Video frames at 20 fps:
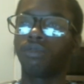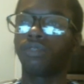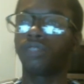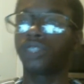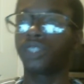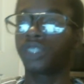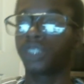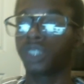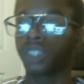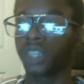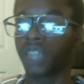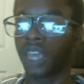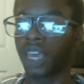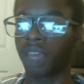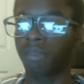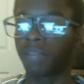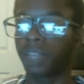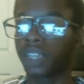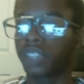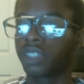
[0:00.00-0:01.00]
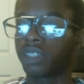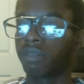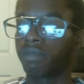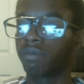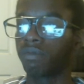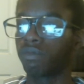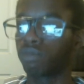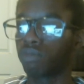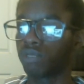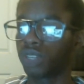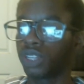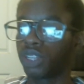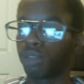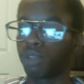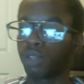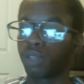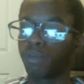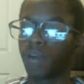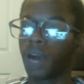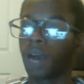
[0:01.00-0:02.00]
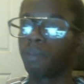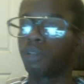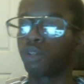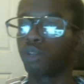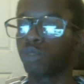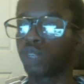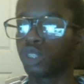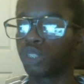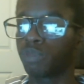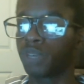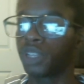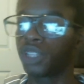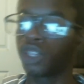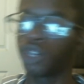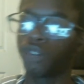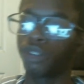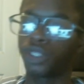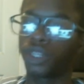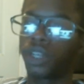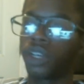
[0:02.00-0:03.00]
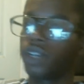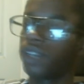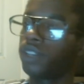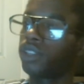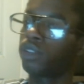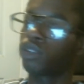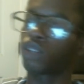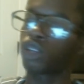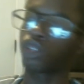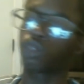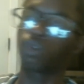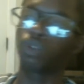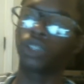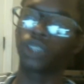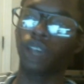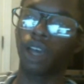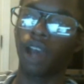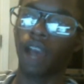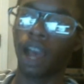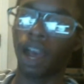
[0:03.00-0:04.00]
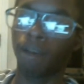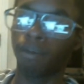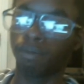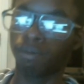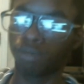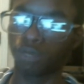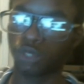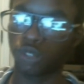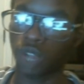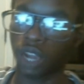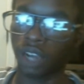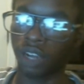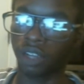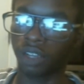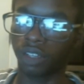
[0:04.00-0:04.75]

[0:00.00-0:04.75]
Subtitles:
just to name like some really, really popular ones, but those aren't the ones I'm trying to,